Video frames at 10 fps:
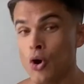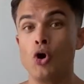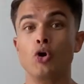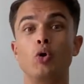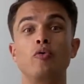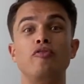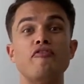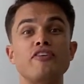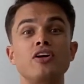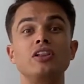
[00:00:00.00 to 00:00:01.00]
who
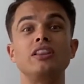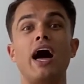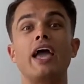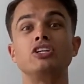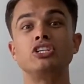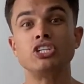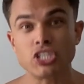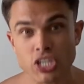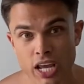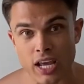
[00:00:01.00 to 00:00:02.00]
feel like
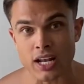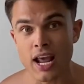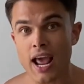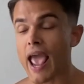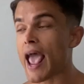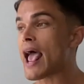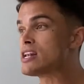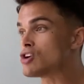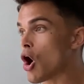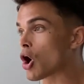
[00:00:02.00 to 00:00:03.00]
shit and
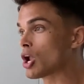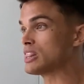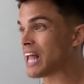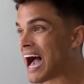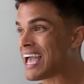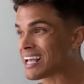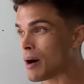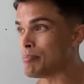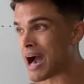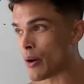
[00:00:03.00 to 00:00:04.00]
are lying
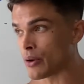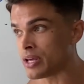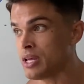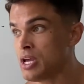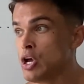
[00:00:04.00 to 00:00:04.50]
about it,